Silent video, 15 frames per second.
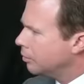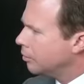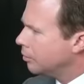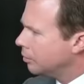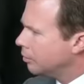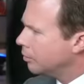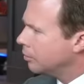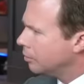
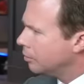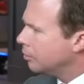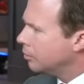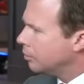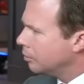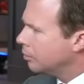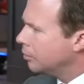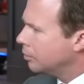
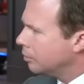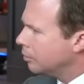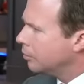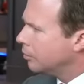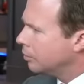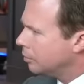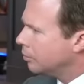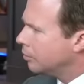
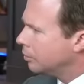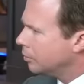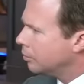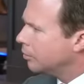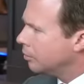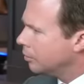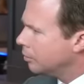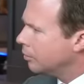
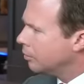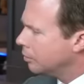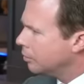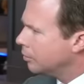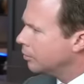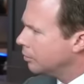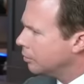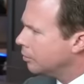
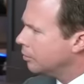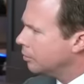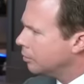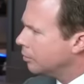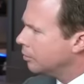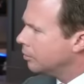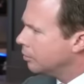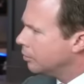
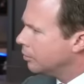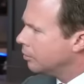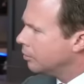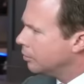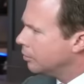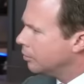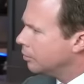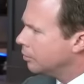
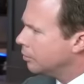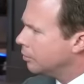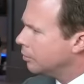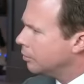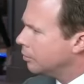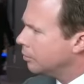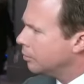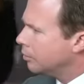
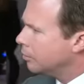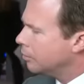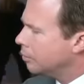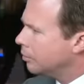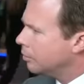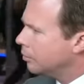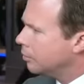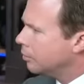
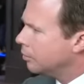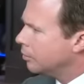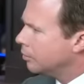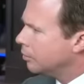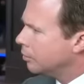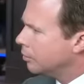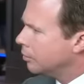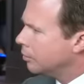
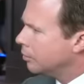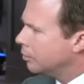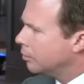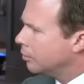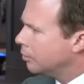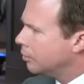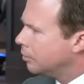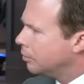
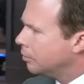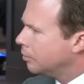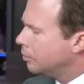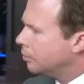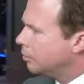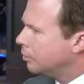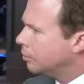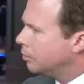
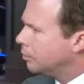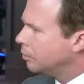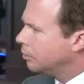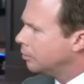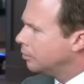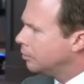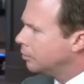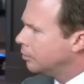
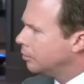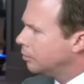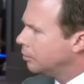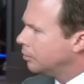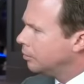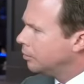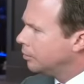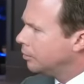
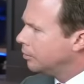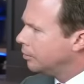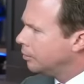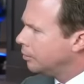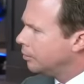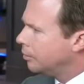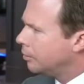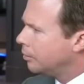The person shown says nothing.